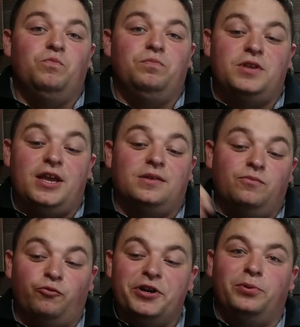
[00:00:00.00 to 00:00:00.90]
take
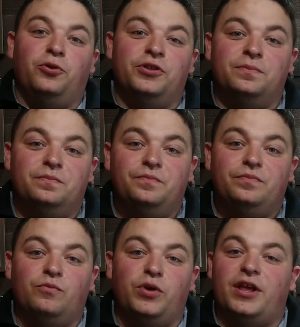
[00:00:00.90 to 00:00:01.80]
them, redeploy them
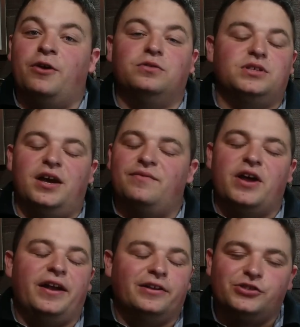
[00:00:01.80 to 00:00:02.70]
with outside of
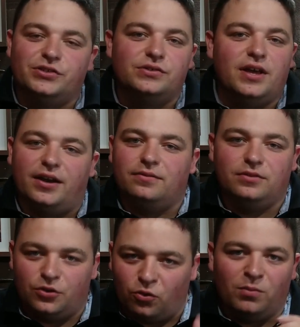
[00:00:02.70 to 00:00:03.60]
9 inches,
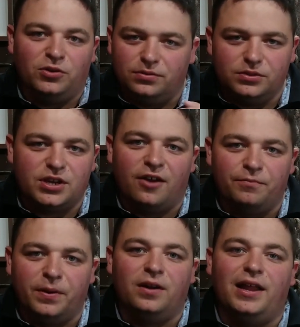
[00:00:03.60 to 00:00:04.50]
the normal stuff,
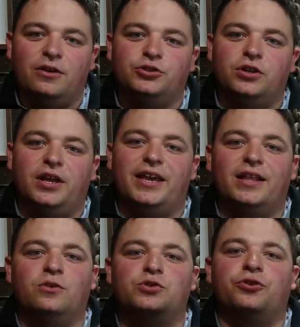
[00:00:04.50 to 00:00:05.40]
but it allows you to like
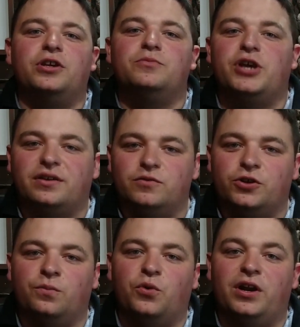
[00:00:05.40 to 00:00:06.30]
get those early objectives
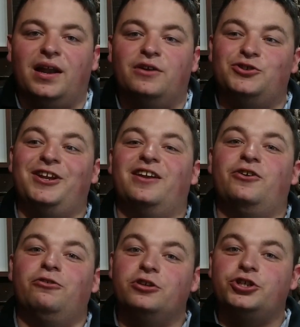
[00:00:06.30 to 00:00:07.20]
turn 1. It allows you to get an
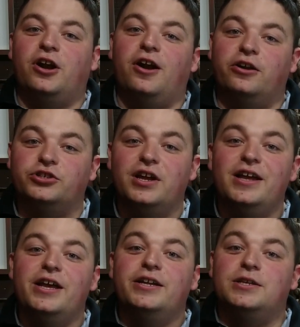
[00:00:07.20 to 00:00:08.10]
early charge
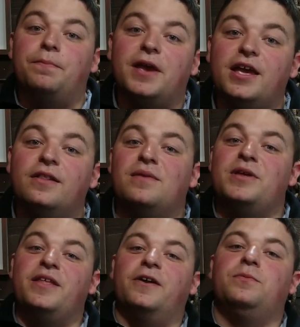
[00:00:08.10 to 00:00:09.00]
to pin them
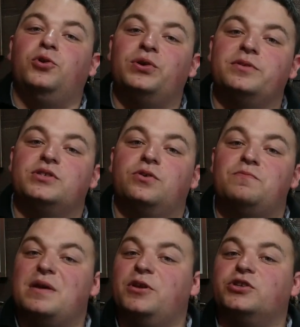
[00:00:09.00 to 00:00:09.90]
in their deployment zone,
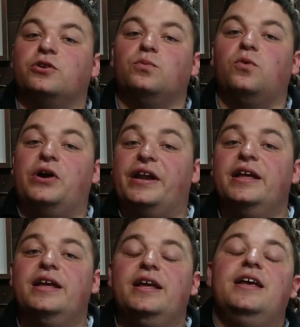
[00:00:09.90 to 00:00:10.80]
maybe turn 1.
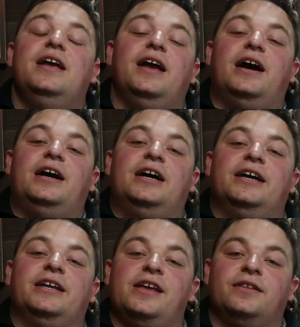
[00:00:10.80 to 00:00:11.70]

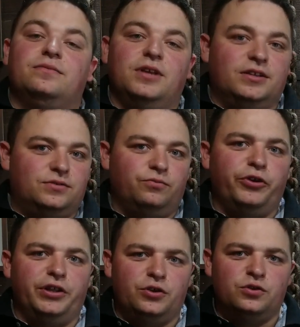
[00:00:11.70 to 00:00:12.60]
It's
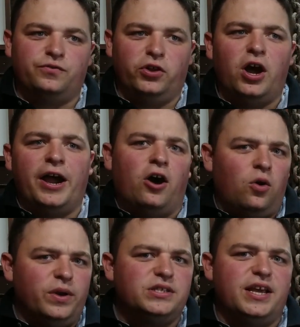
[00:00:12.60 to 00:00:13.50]
really useful. I
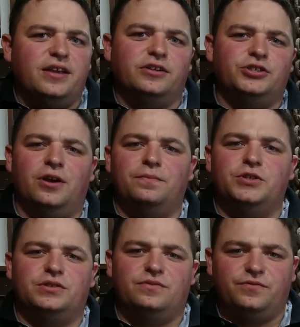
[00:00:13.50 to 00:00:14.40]
always take to jump
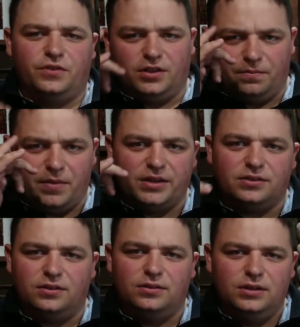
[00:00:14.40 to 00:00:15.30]
just for the
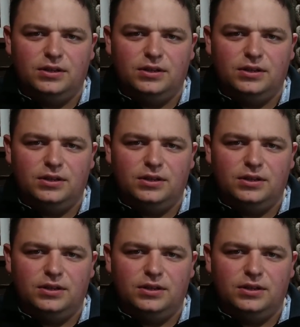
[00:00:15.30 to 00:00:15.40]
mental